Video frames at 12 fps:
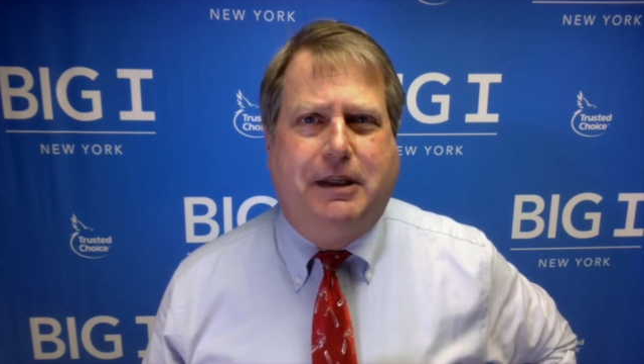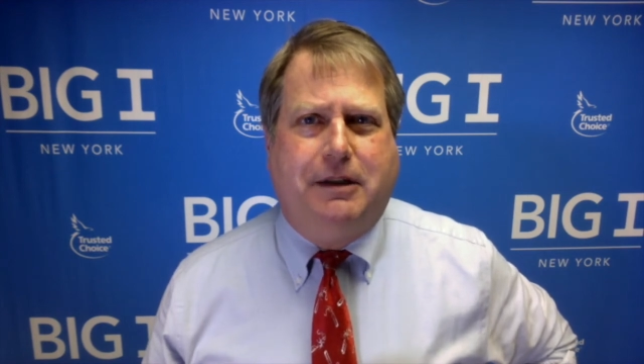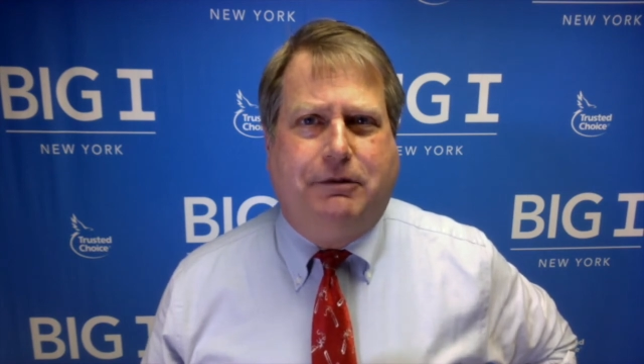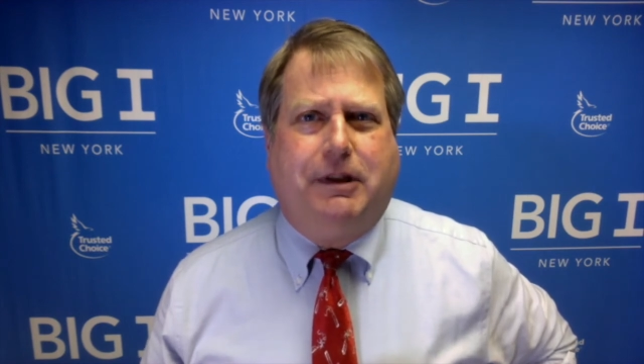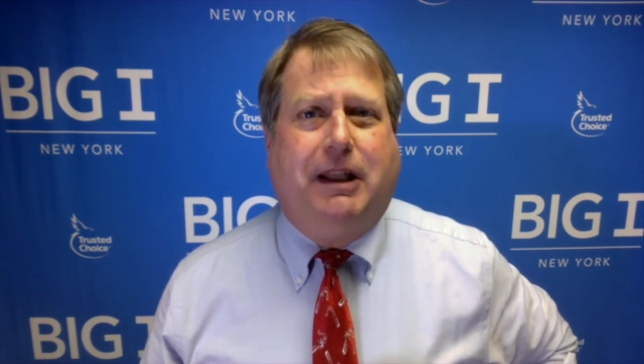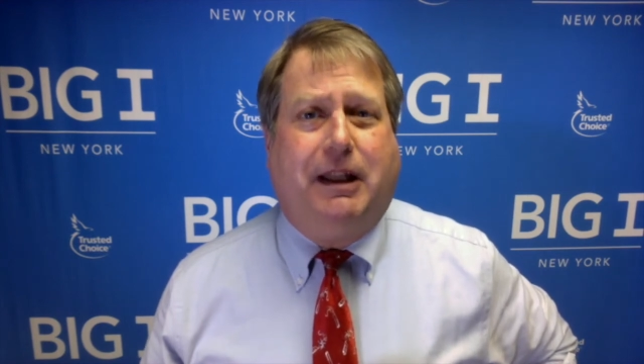
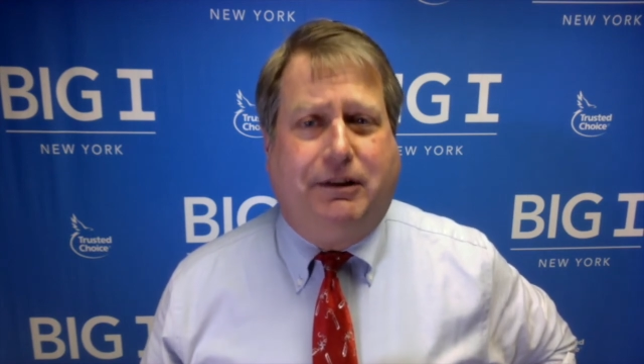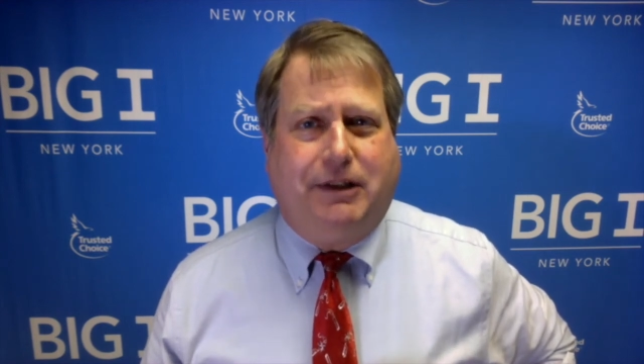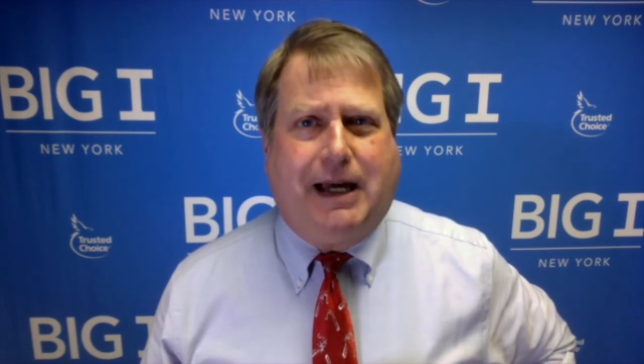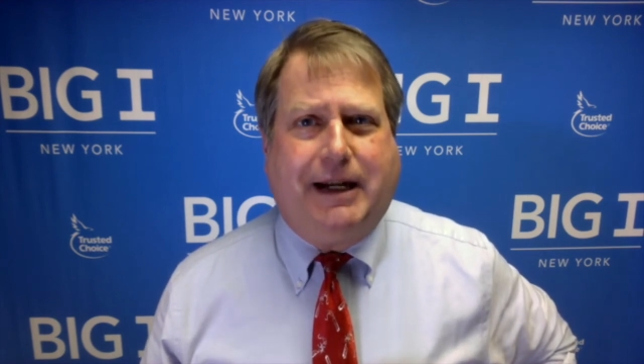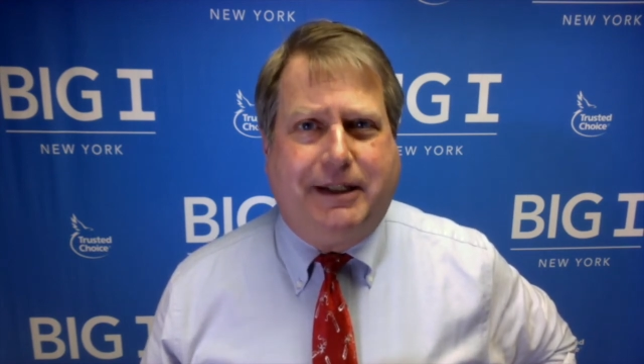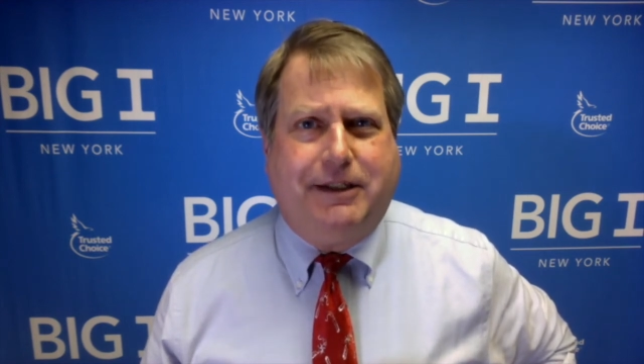
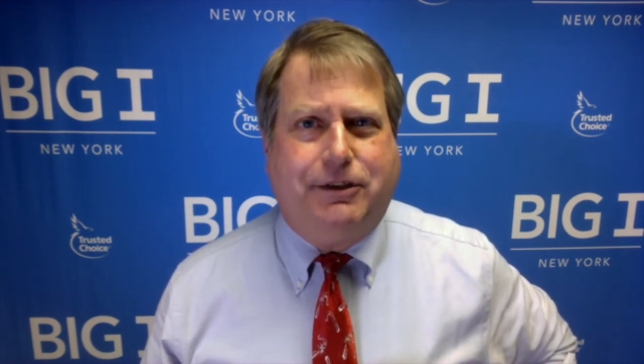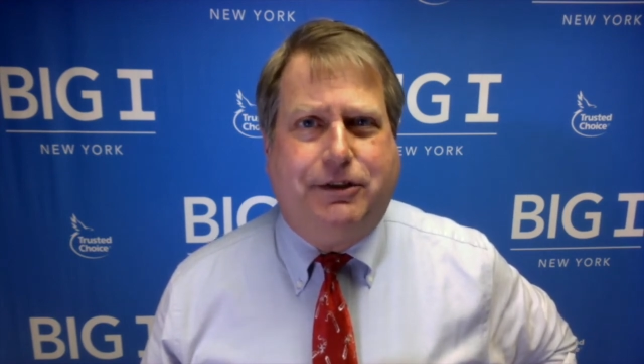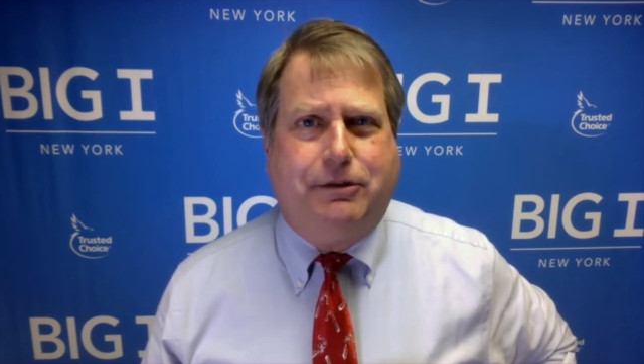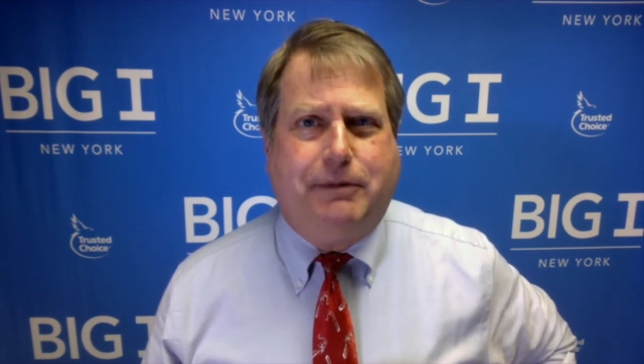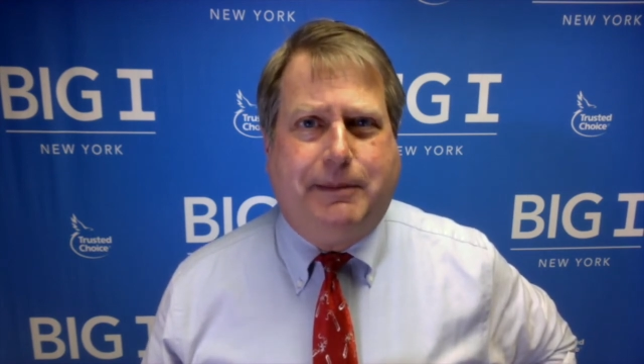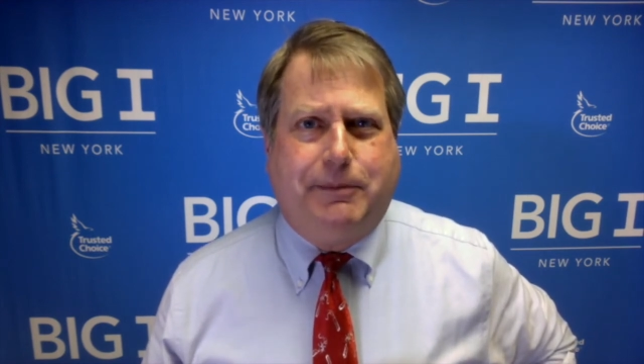log into
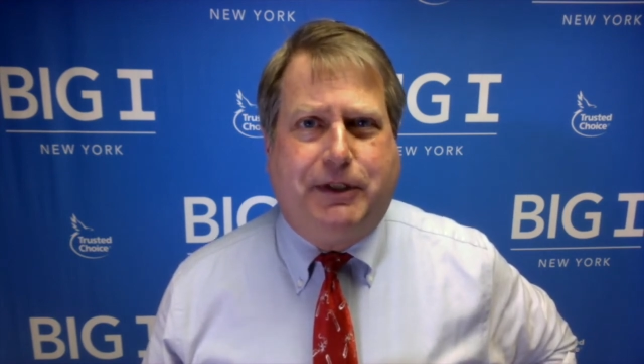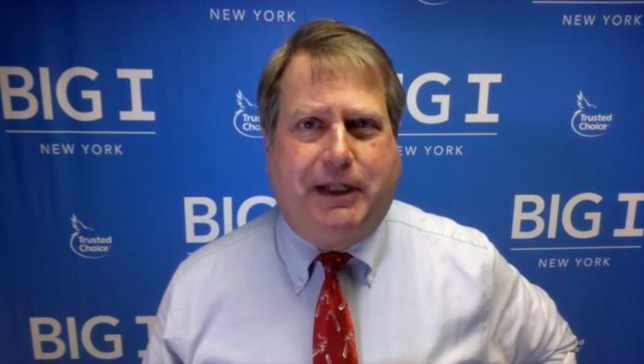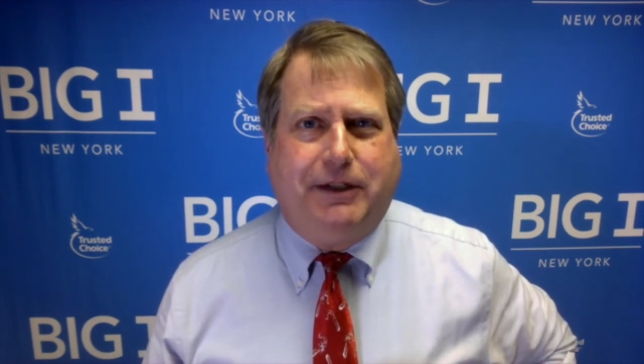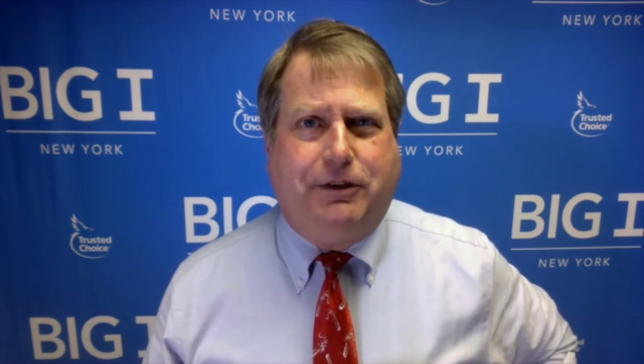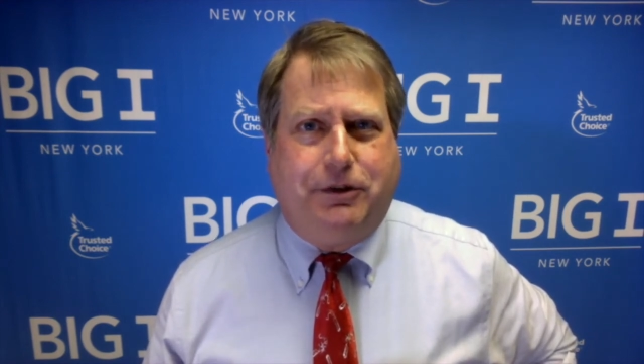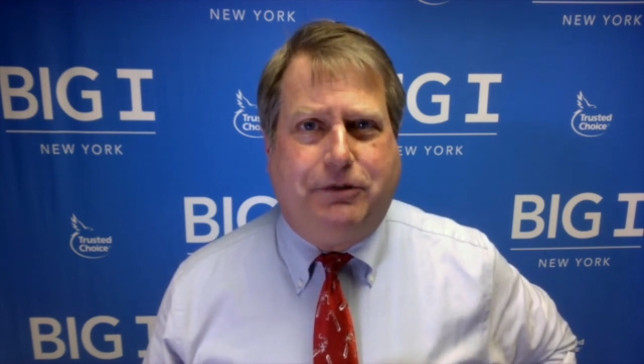the
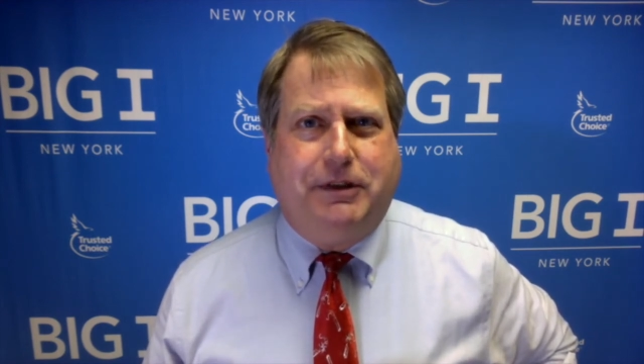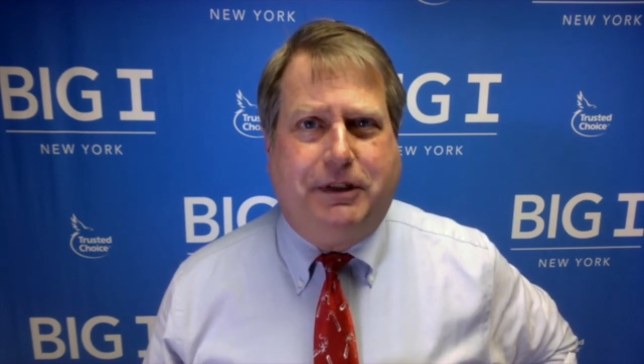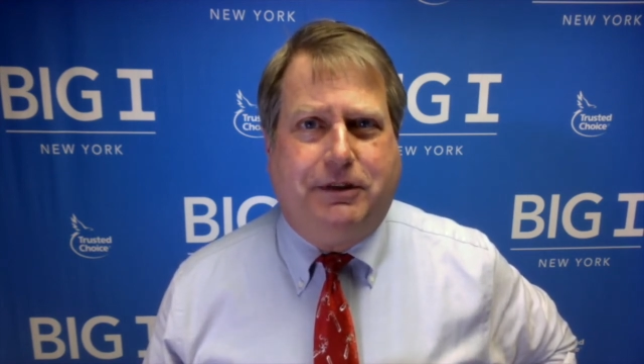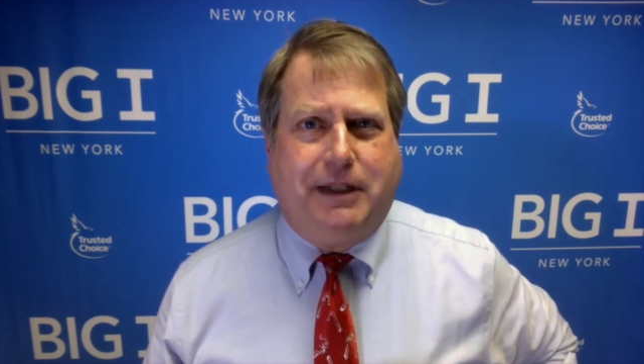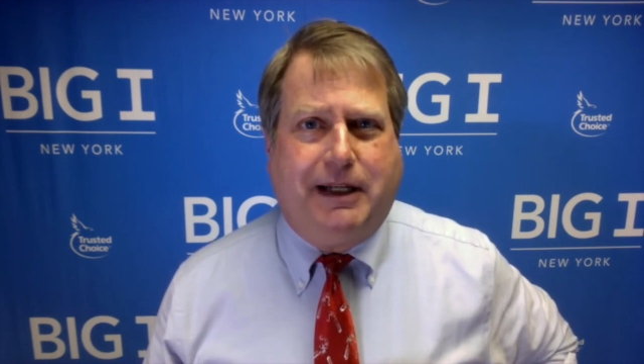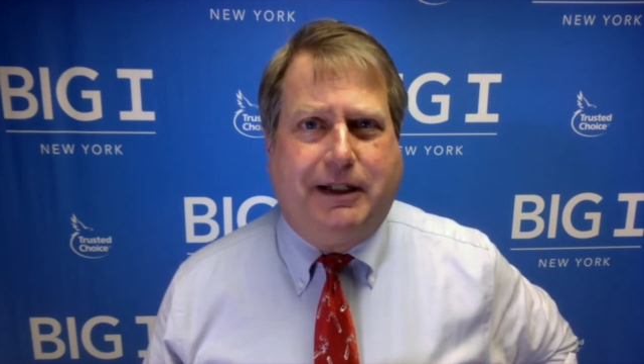website. You do need
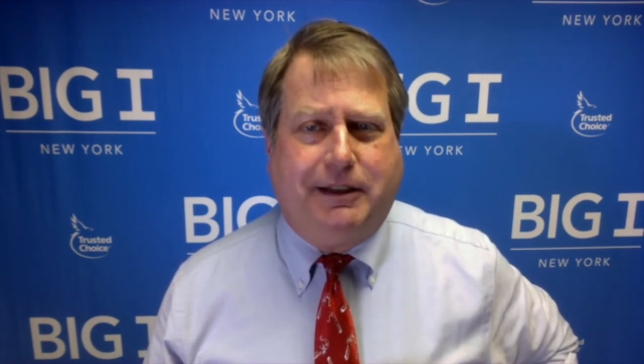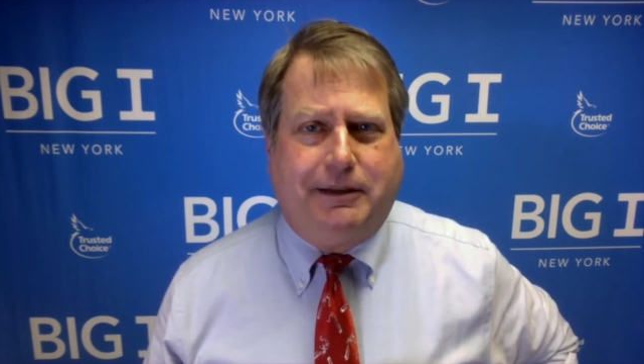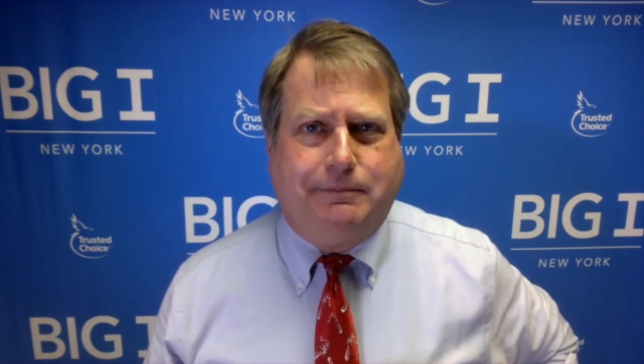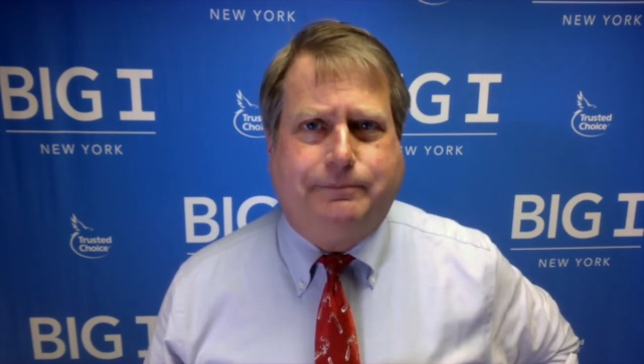to log in